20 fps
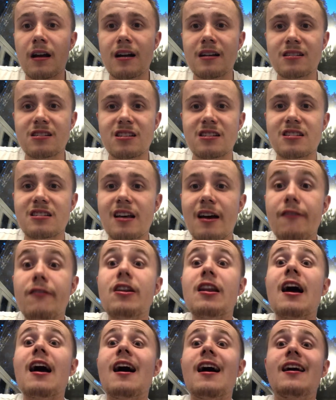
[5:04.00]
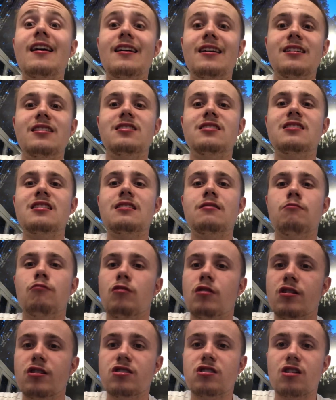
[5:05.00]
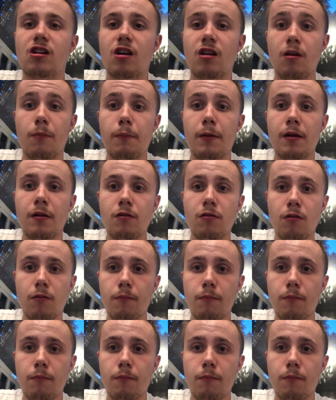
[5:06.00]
as the 7A is going to be